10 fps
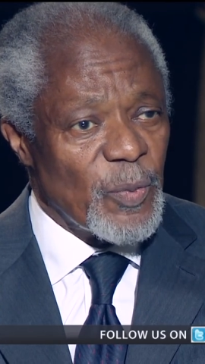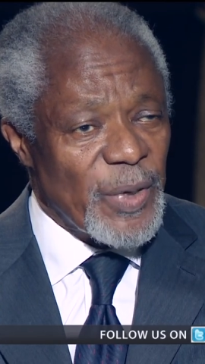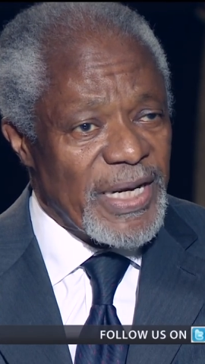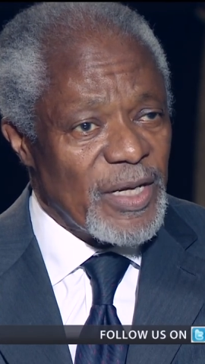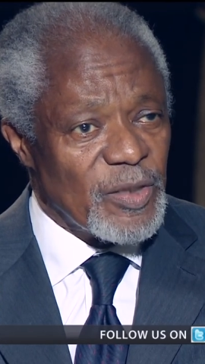
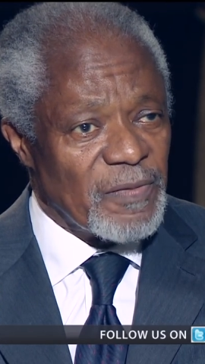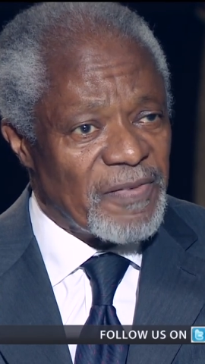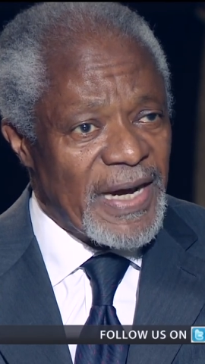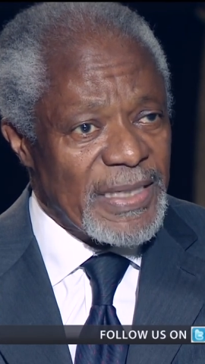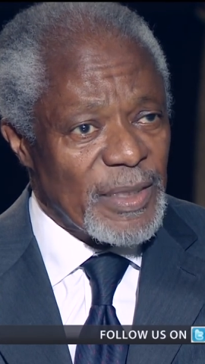we need to
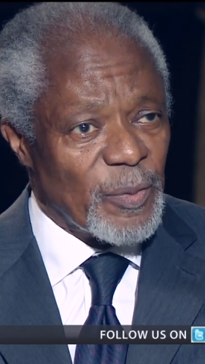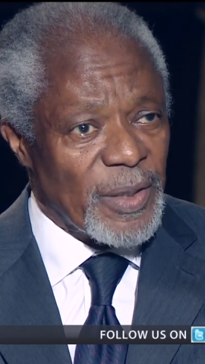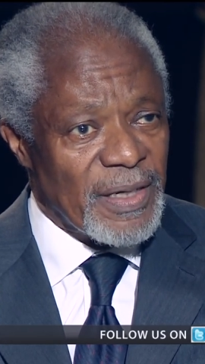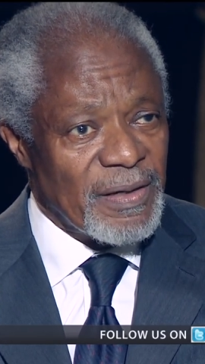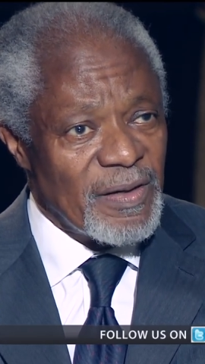find a
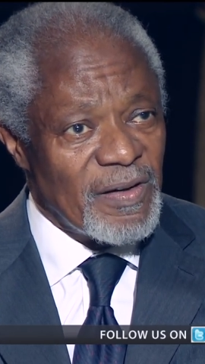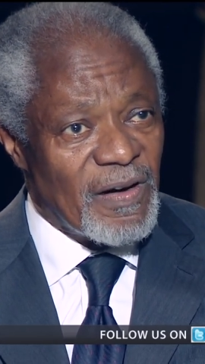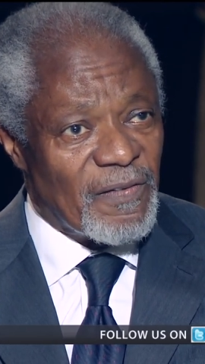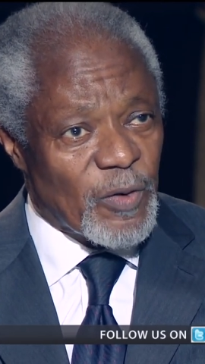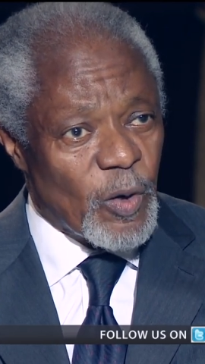way
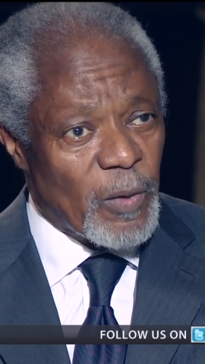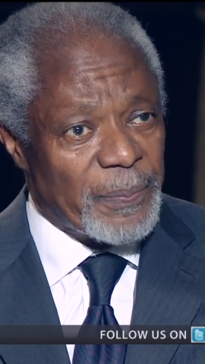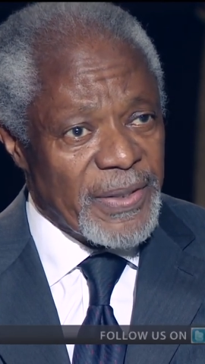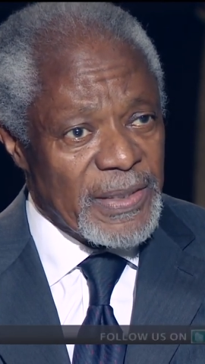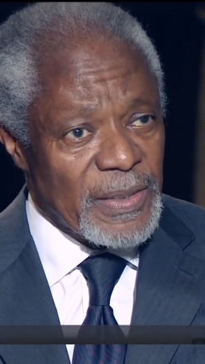of
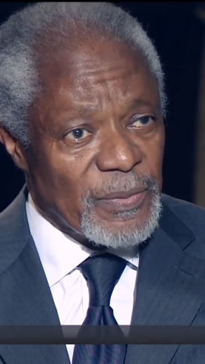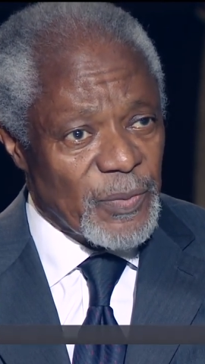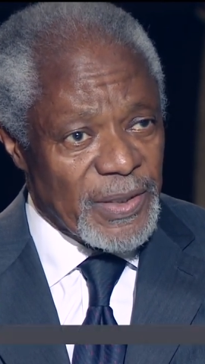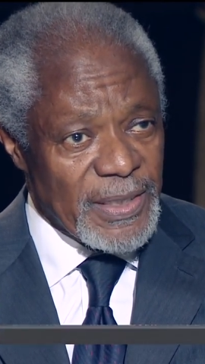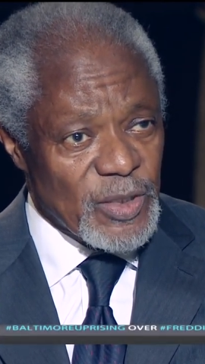cooperating
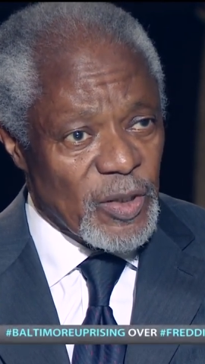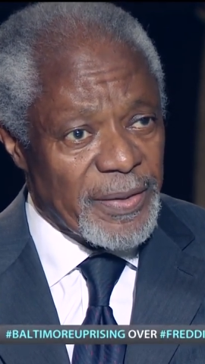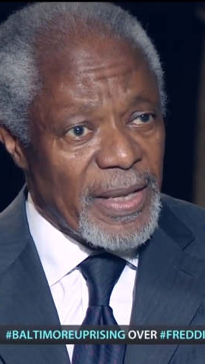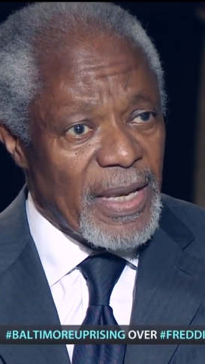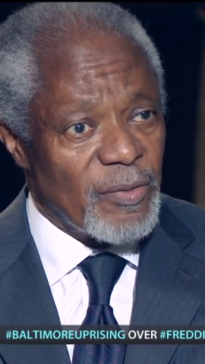with each
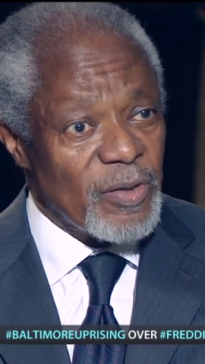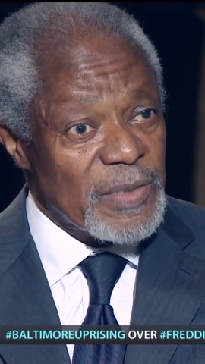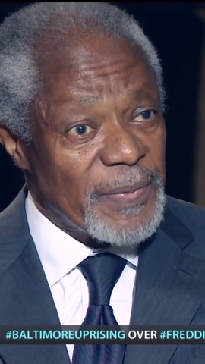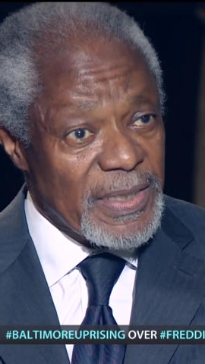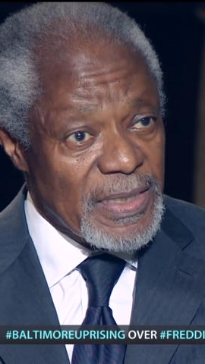other and
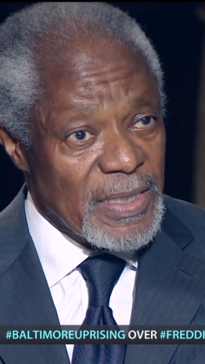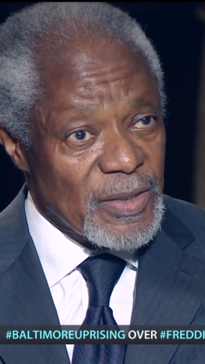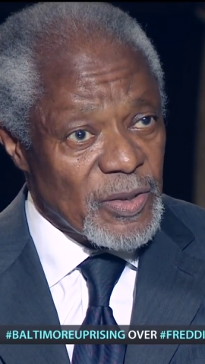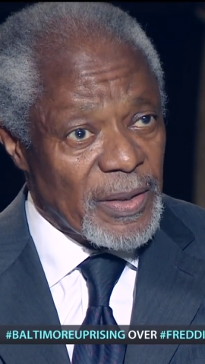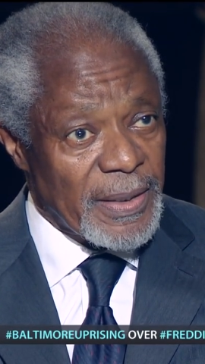respecting
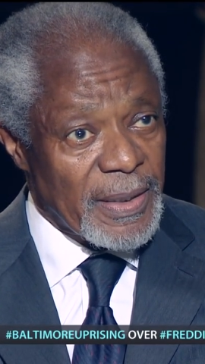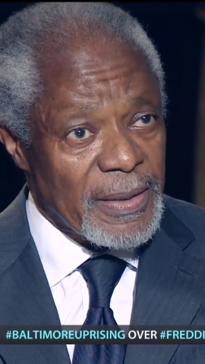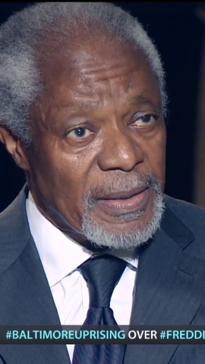each other,